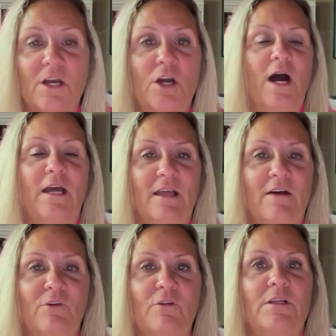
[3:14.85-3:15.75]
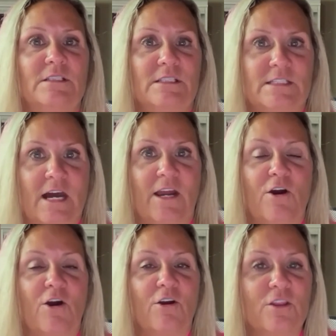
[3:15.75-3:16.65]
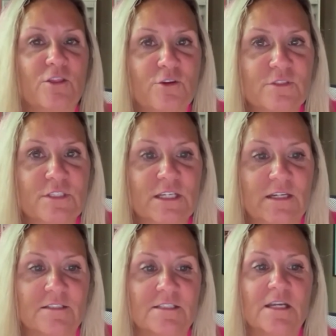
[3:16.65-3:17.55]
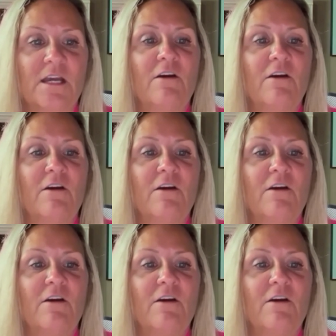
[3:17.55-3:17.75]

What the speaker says: High level, diehard enthusiast.